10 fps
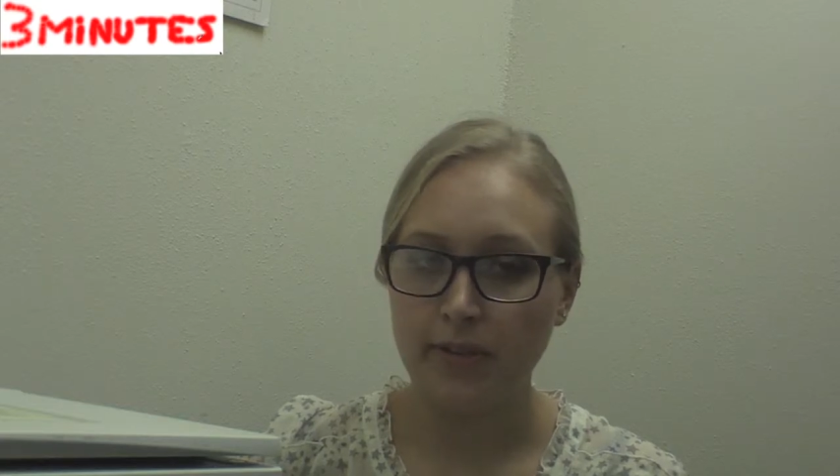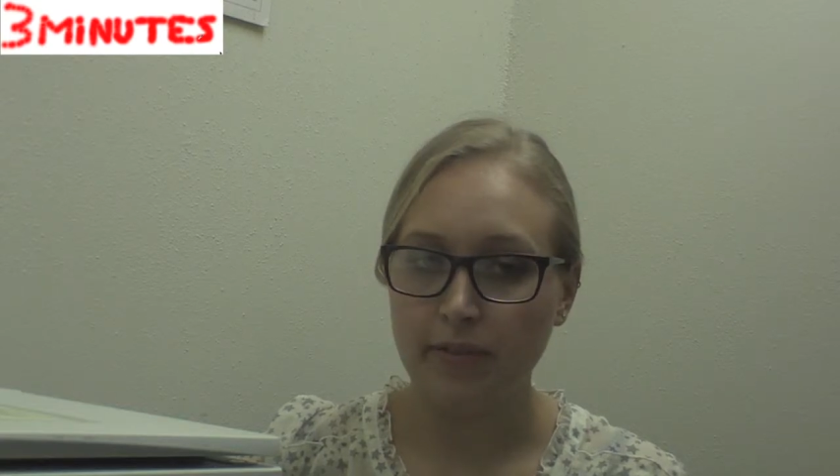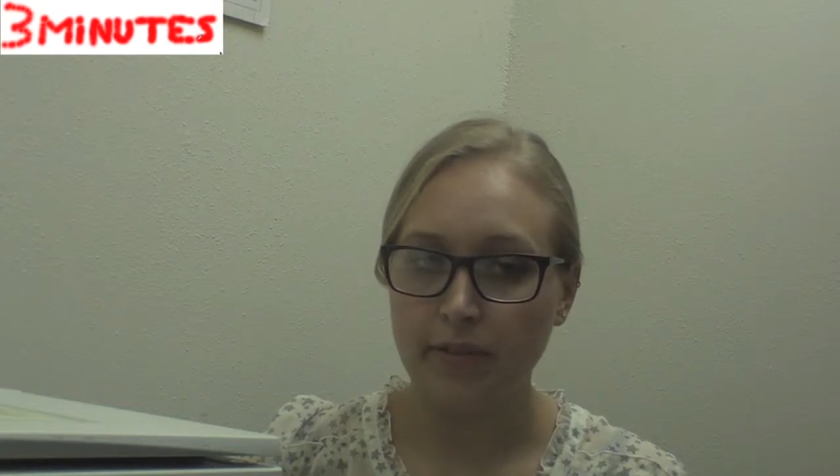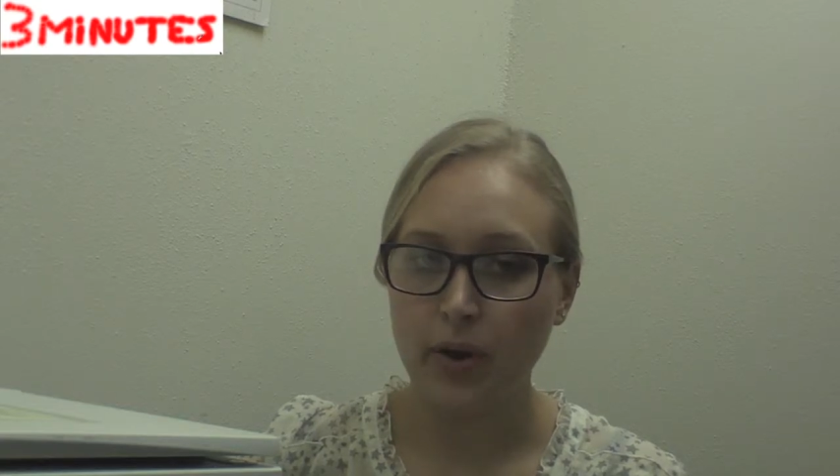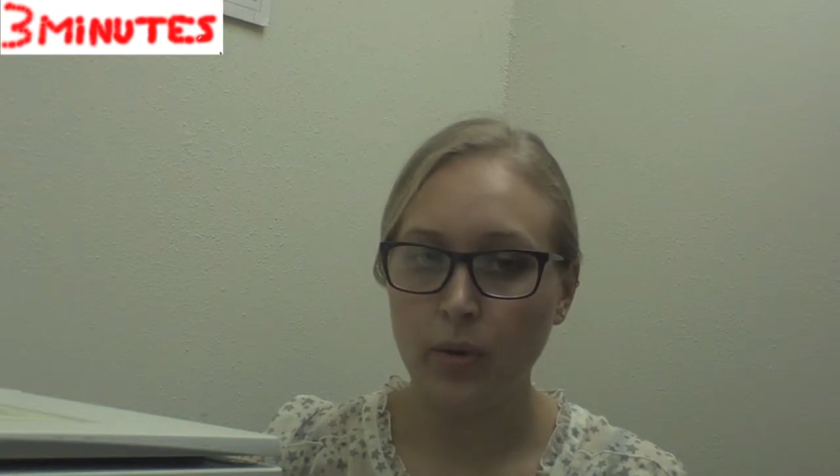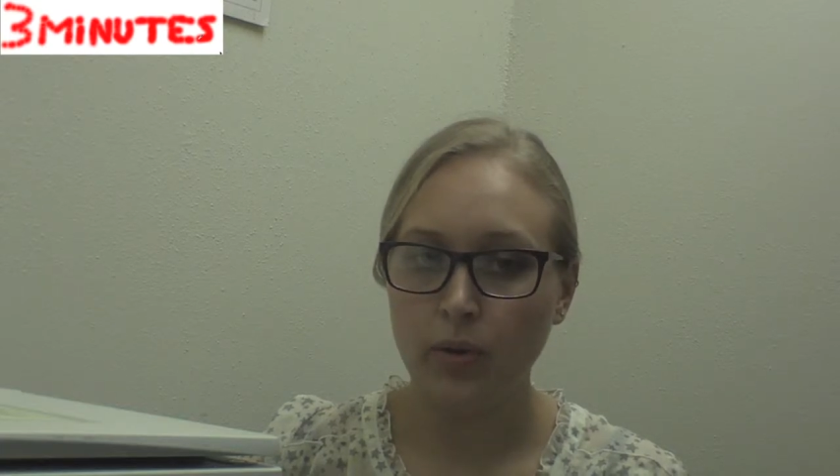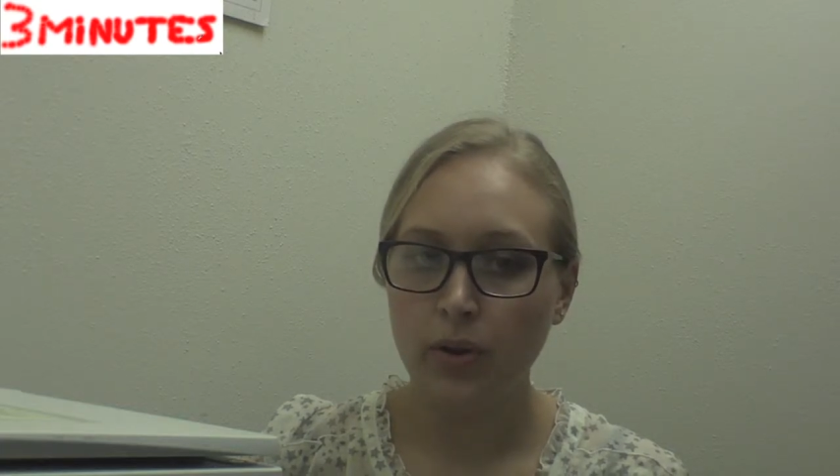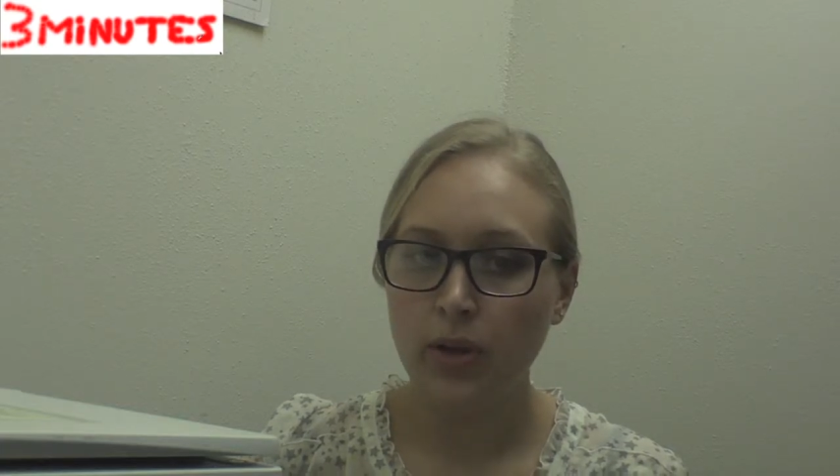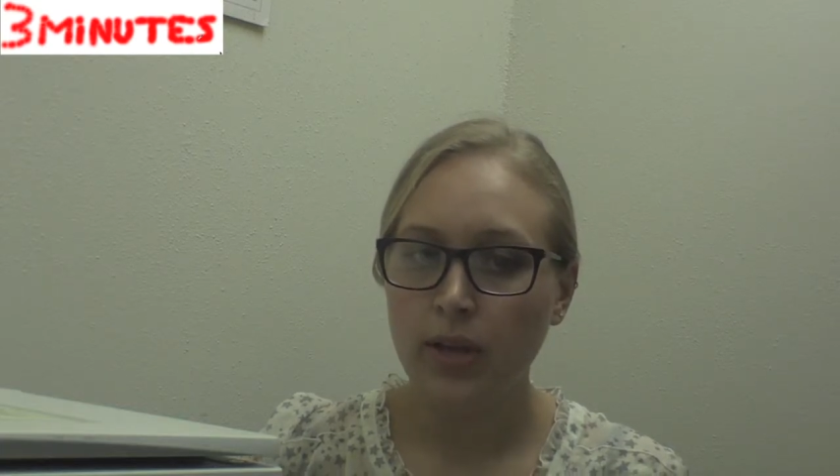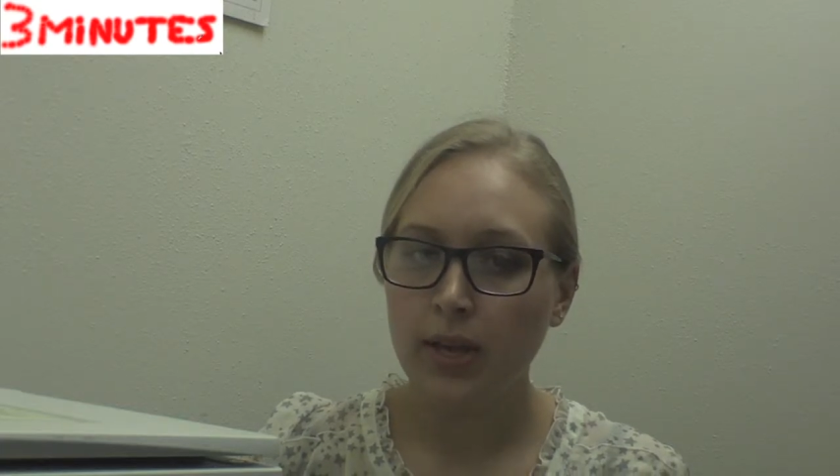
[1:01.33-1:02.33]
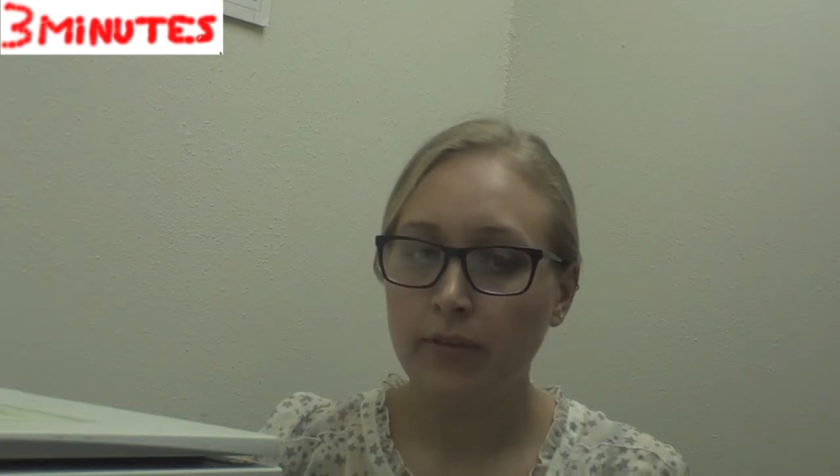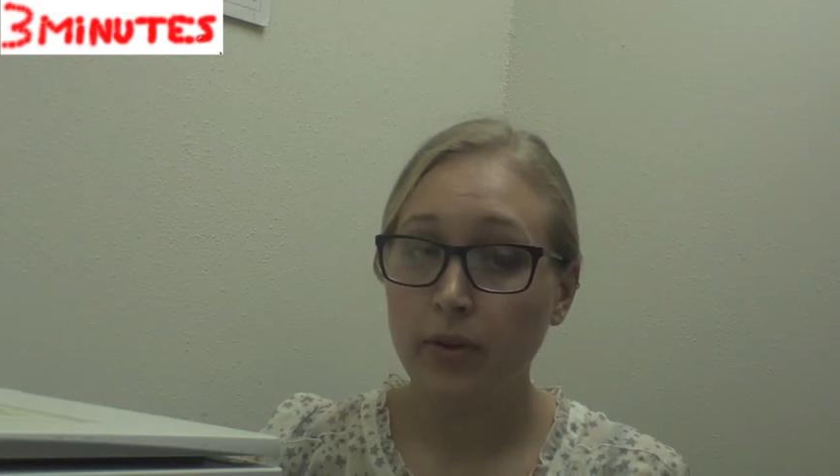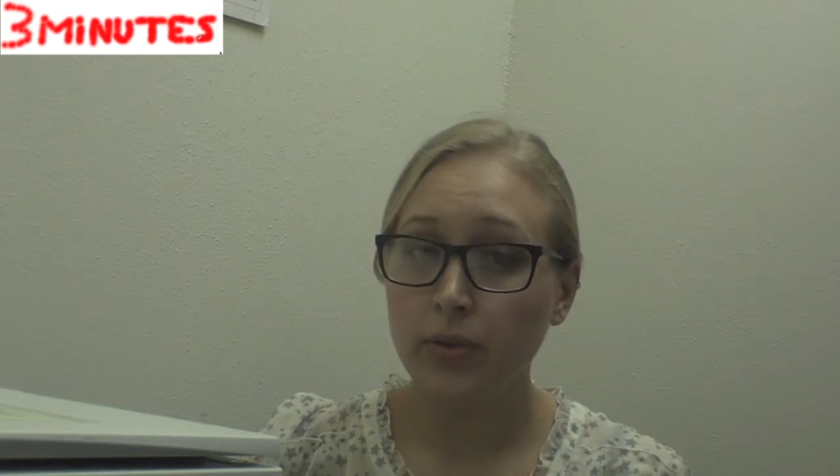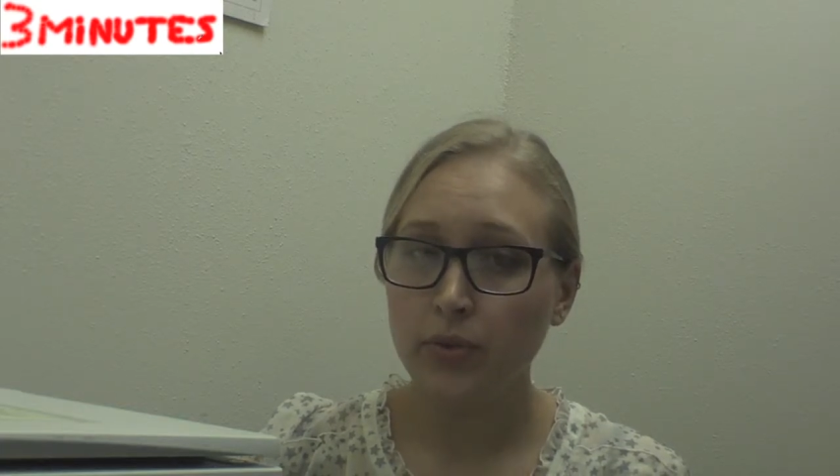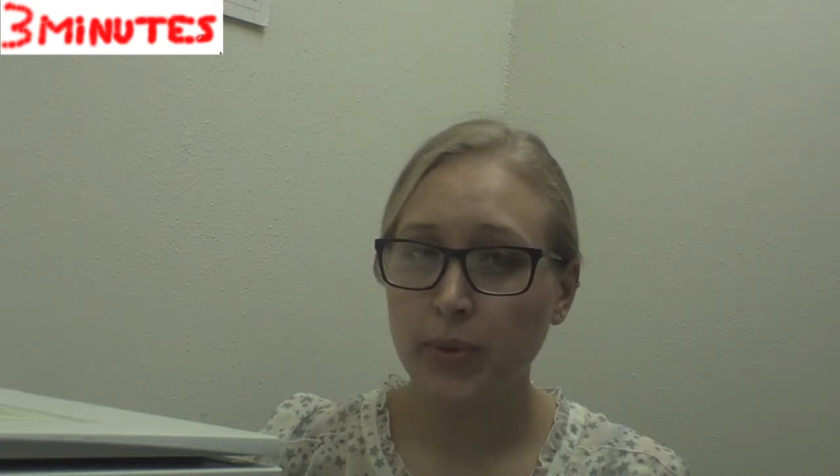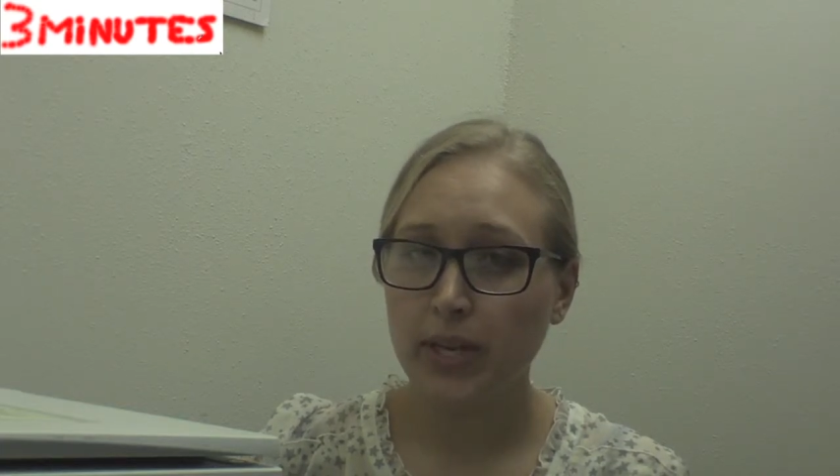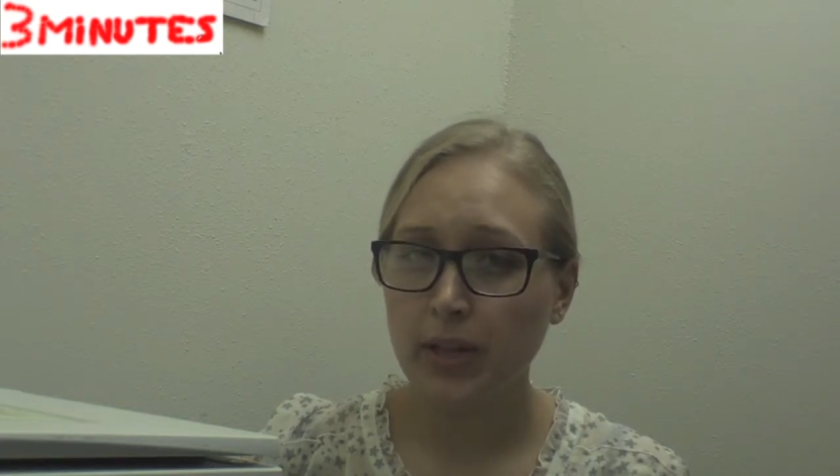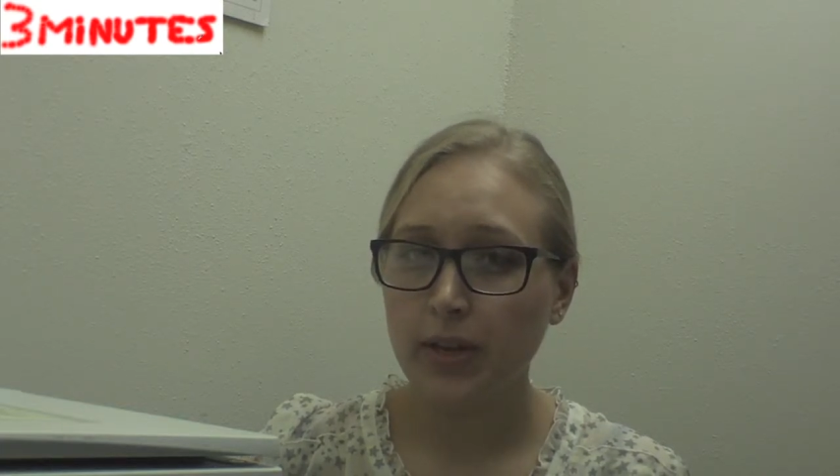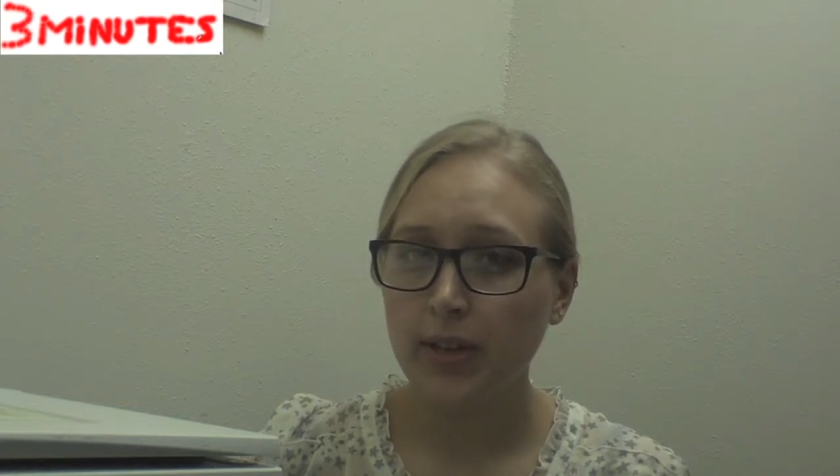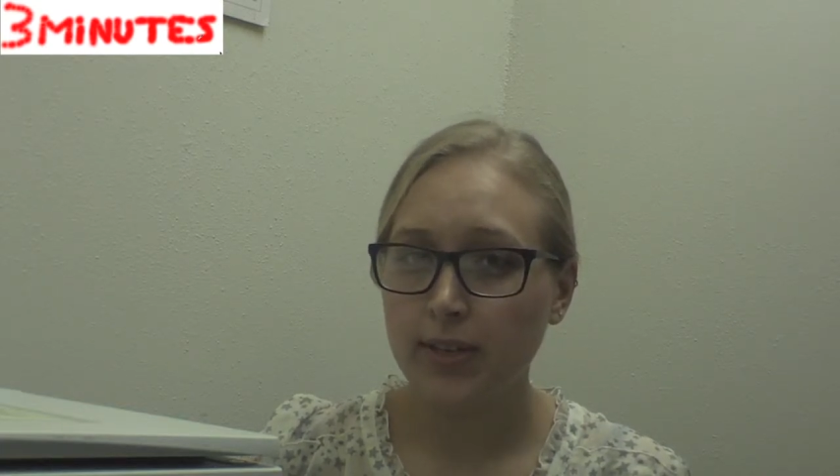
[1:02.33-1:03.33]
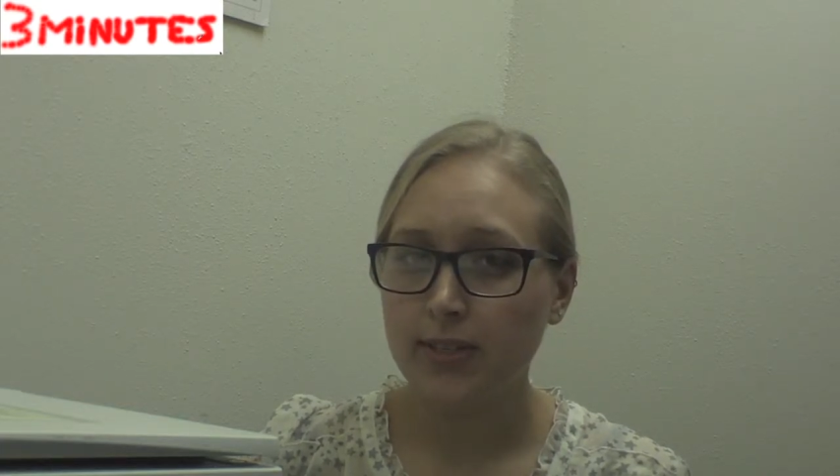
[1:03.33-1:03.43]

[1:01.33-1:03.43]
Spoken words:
of the vote. Voters were clearly